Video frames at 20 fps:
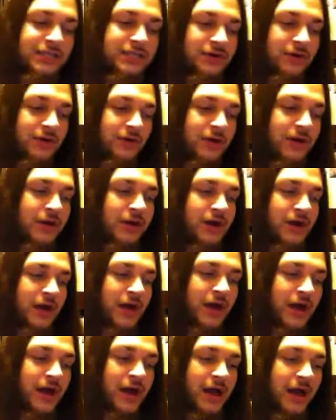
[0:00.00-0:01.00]
So
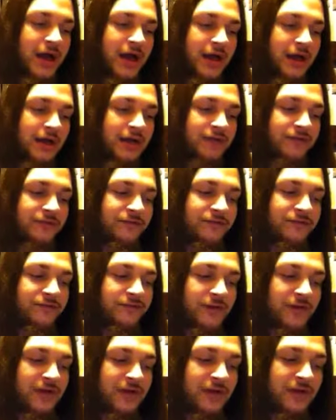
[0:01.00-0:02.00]
if
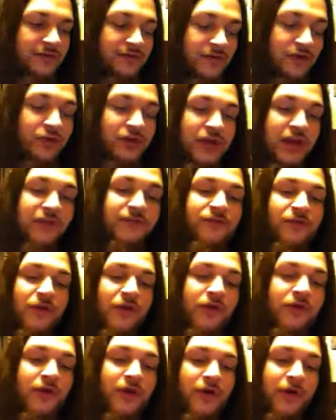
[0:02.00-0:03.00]
you're looking
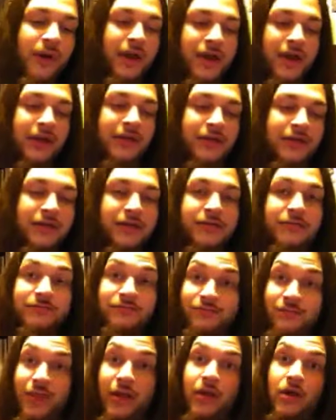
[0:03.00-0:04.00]
for though a
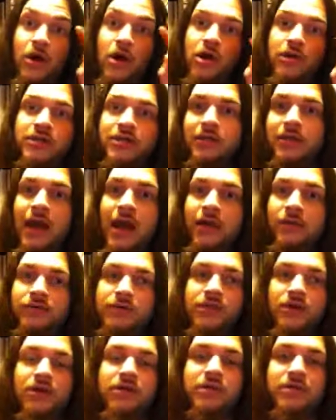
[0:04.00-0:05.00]
haunted
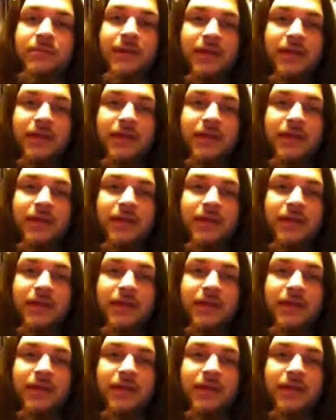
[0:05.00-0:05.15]
house, haunted